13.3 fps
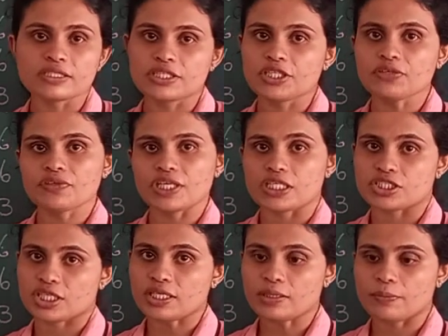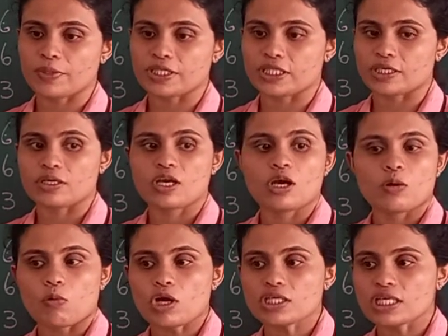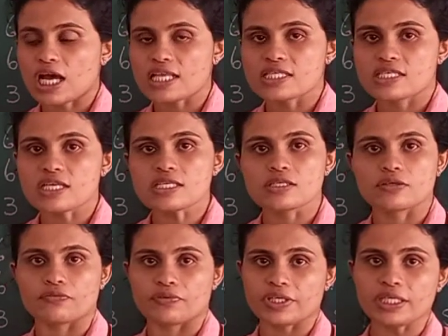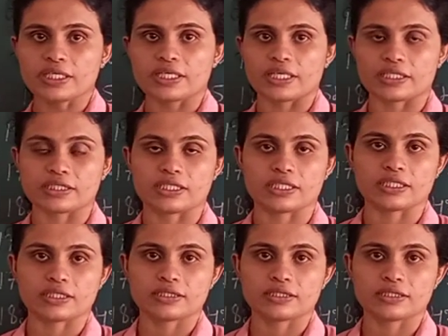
deviation method. What answers we get there?